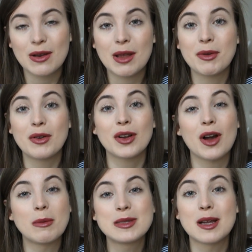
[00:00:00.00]
Let me know in the
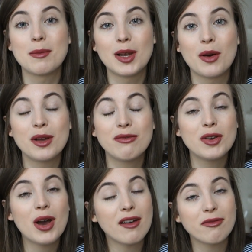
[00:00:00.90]
comments down below if
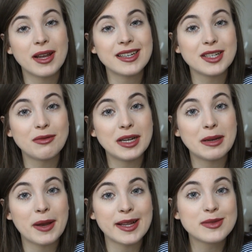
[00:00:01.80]
you have made any
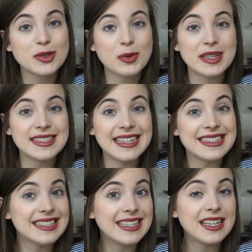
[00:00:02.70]
reading plans for
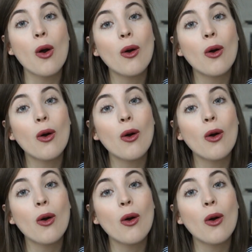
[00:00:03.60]
2018,